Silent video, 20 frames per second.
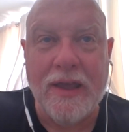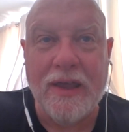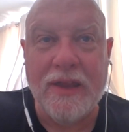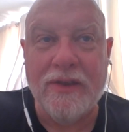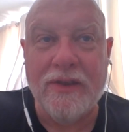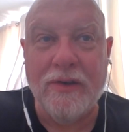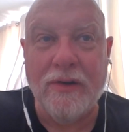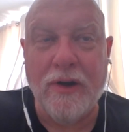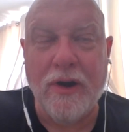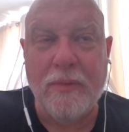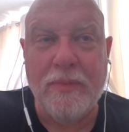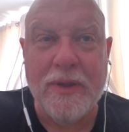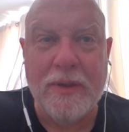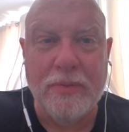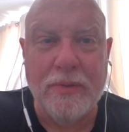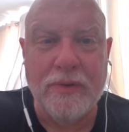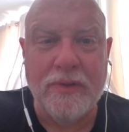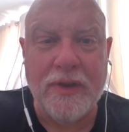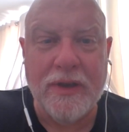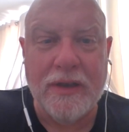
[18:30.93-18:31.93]
And there are
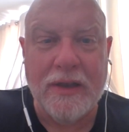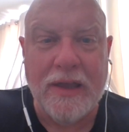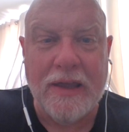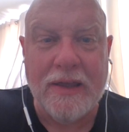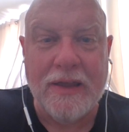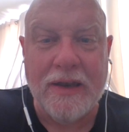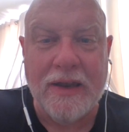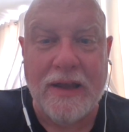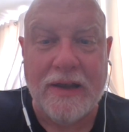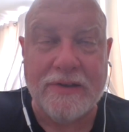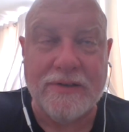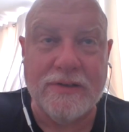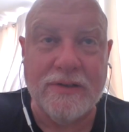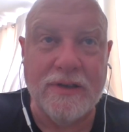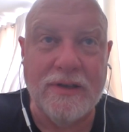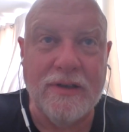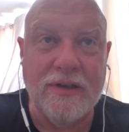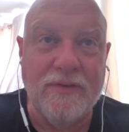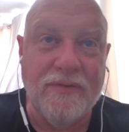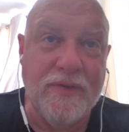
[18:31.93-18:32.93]
people that like it,
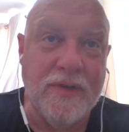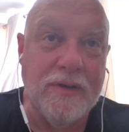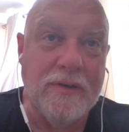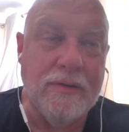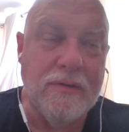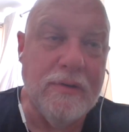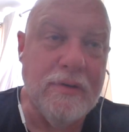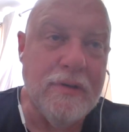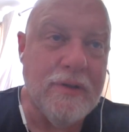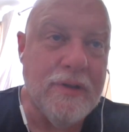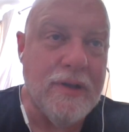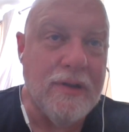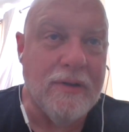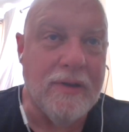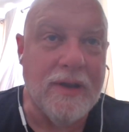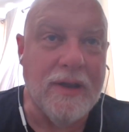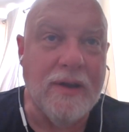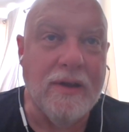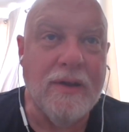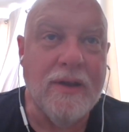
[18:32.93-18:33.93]
actually, a few here
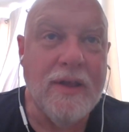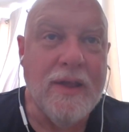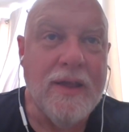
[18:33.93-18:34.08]
and there.